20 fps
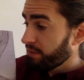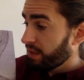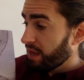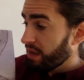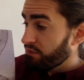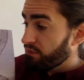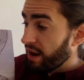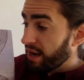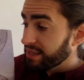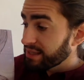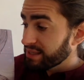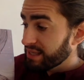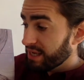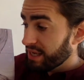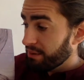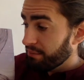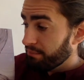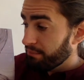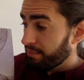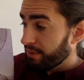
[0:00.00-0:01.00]
He ran to
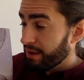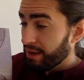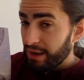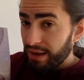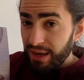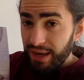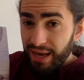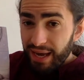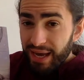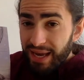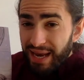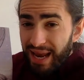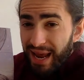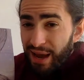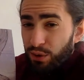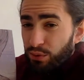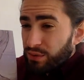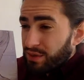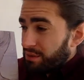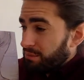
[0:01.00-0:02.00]
him and
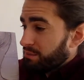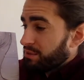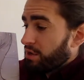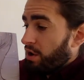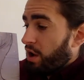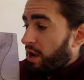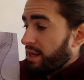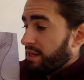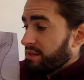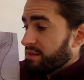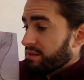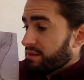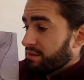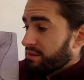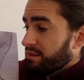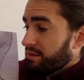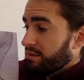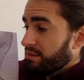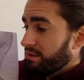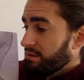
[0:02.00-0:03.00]
held him tight.
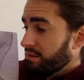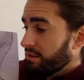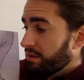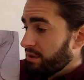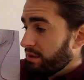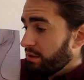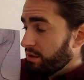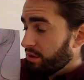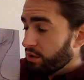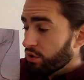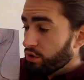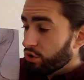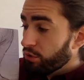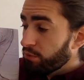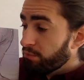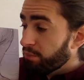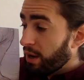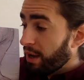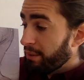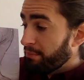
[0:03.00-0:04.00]

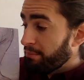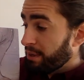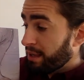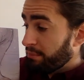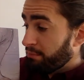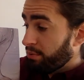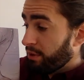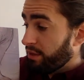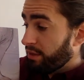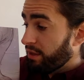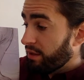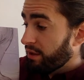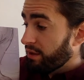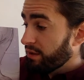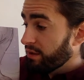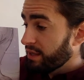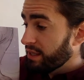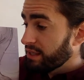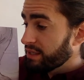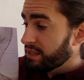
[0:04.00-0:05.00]
Goodbye, big brother,
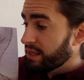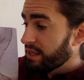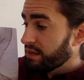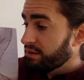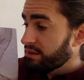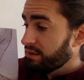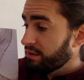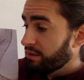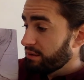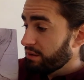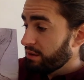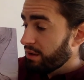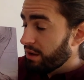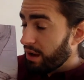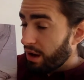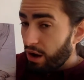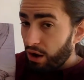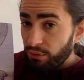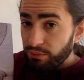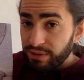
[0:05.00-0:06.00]
he said.
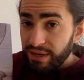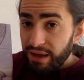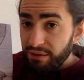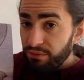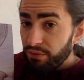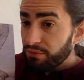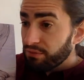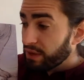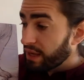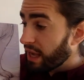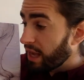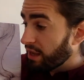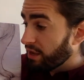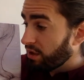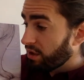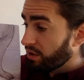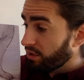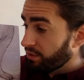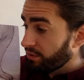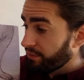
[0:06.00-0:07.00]
I'll never forget
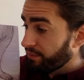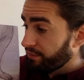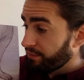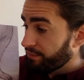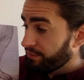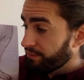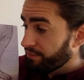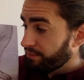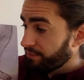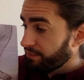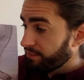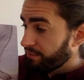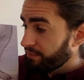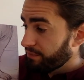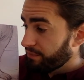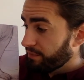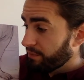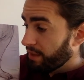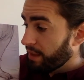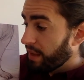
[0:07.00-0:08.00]
you.
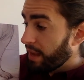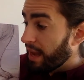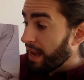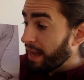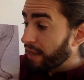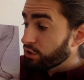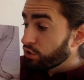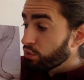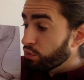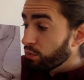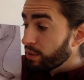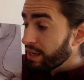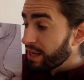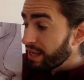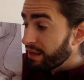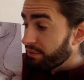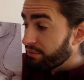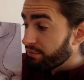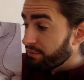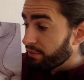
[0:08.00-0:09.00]
And you'll
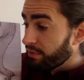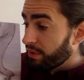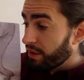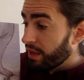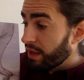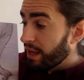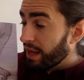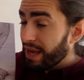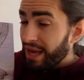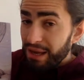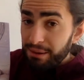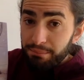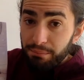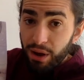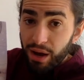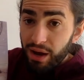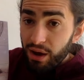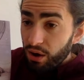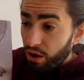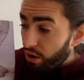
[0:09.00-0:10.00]
live in
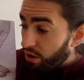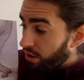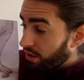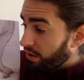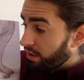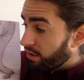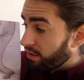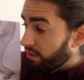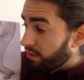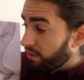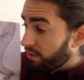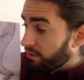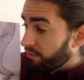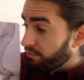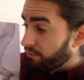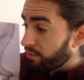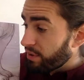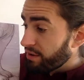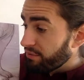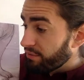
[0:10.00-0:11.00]
my heart
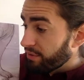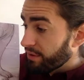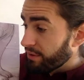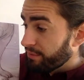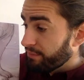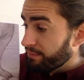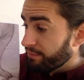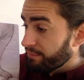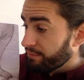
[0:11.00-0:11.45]
forever.